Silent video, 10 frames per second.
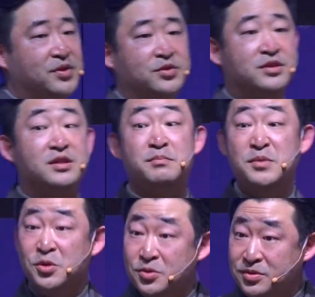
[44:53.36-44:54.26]
for you to
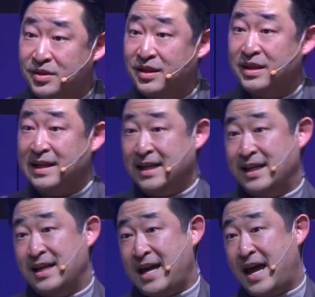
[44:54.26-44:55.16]
commune
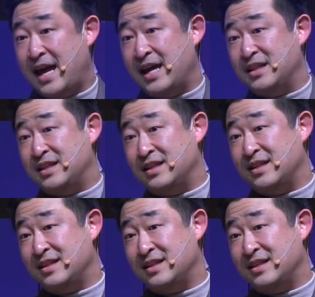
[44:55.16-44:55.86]
and